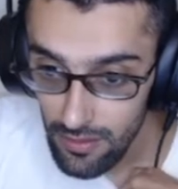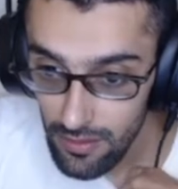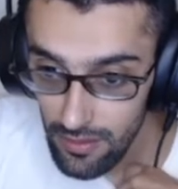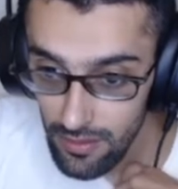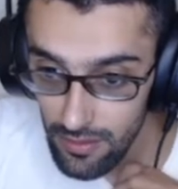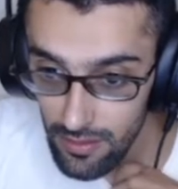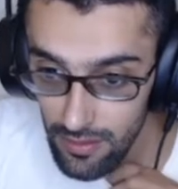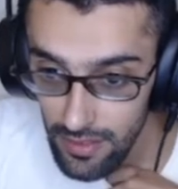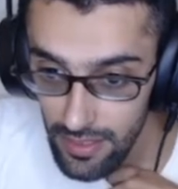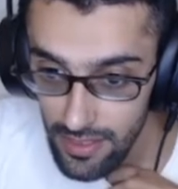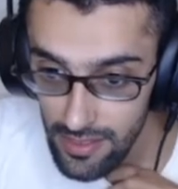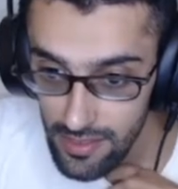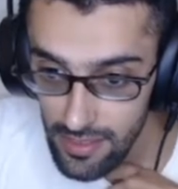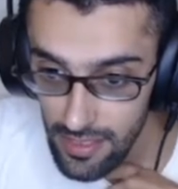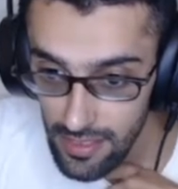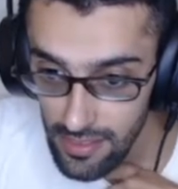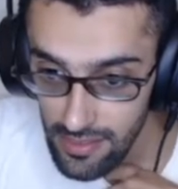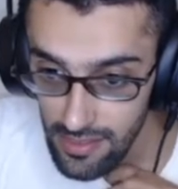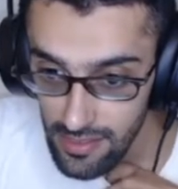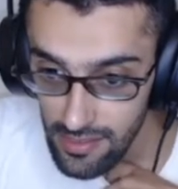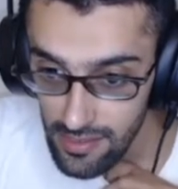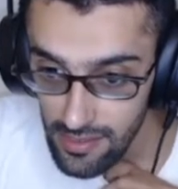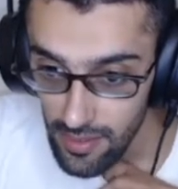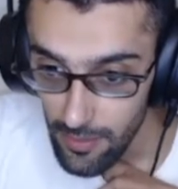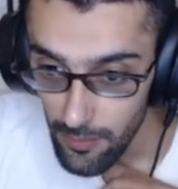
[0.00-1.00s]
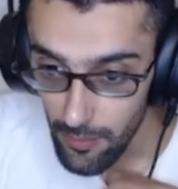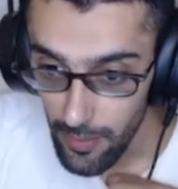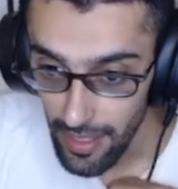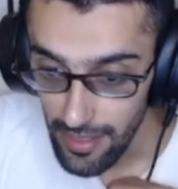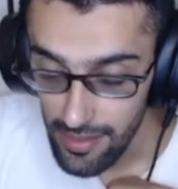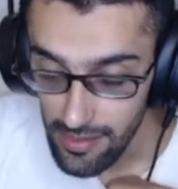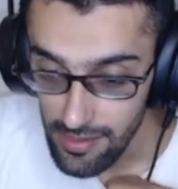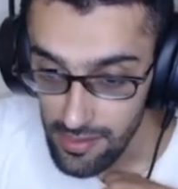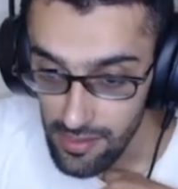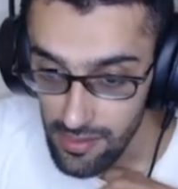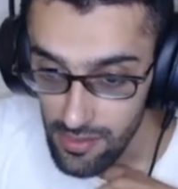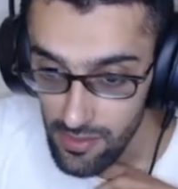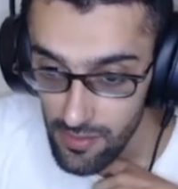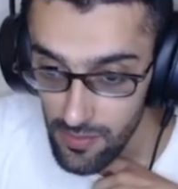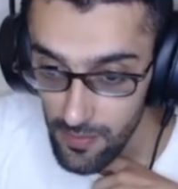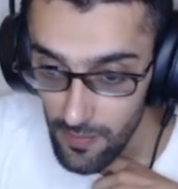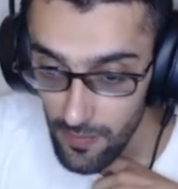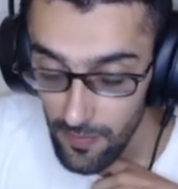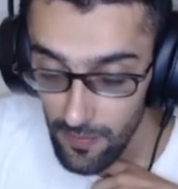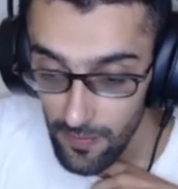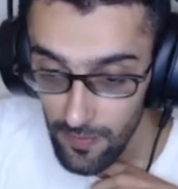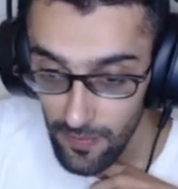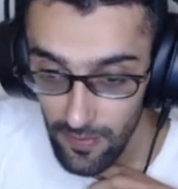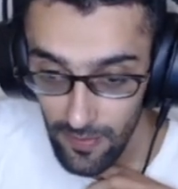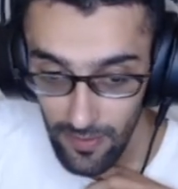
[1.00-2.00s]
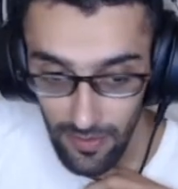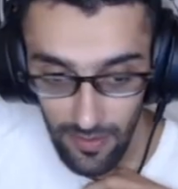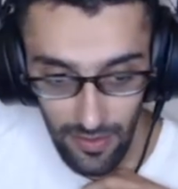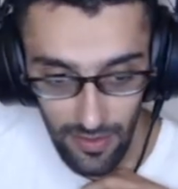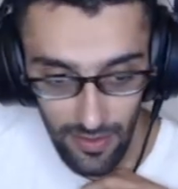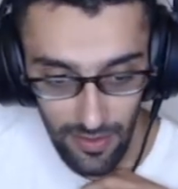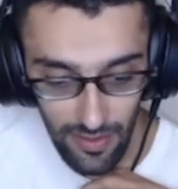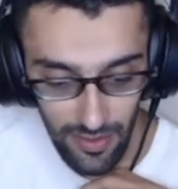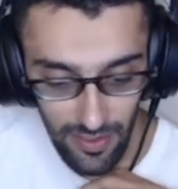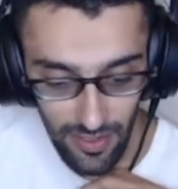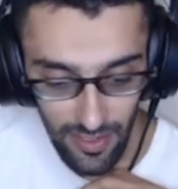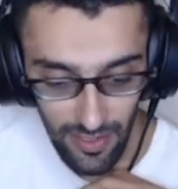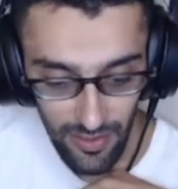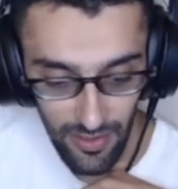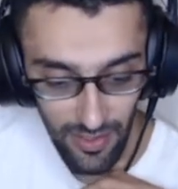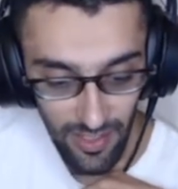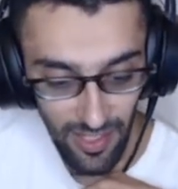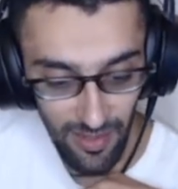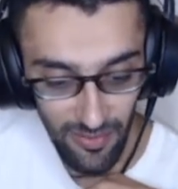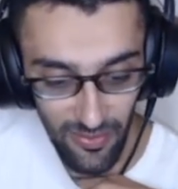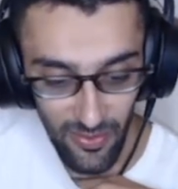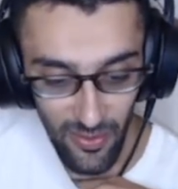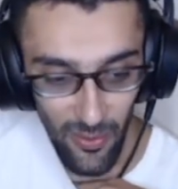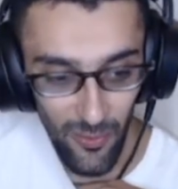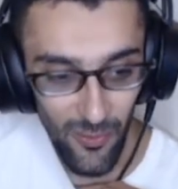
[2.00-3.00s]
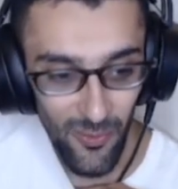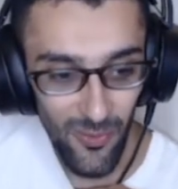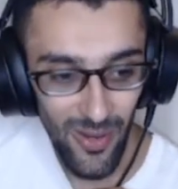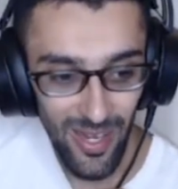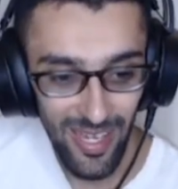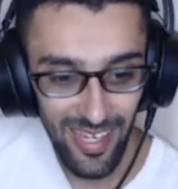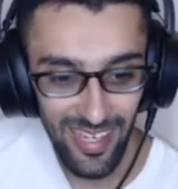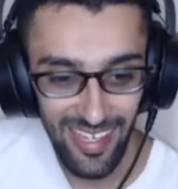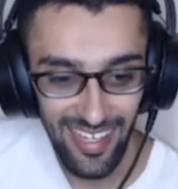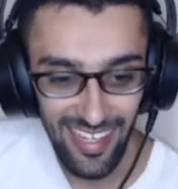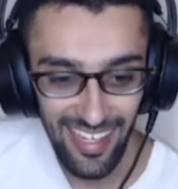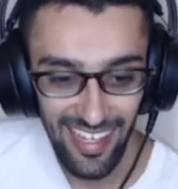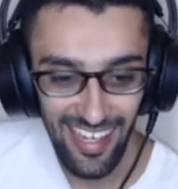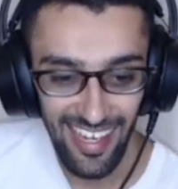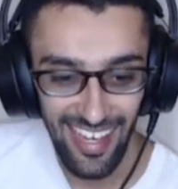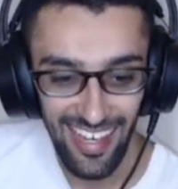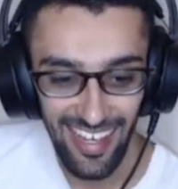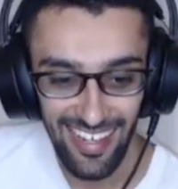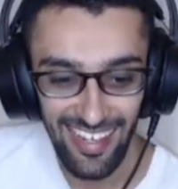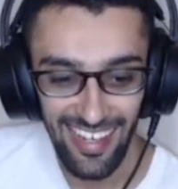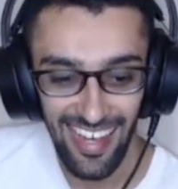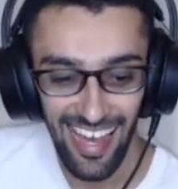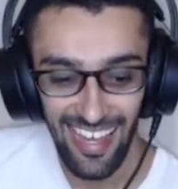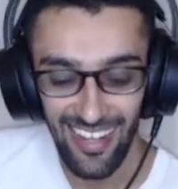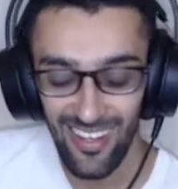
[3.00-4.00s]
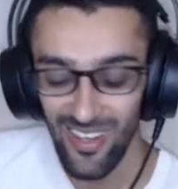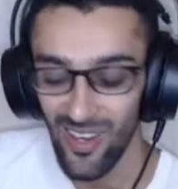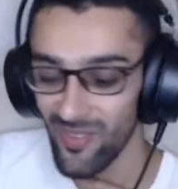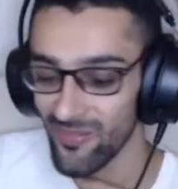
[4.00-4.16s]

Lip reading: d6 is the best. No way. I can't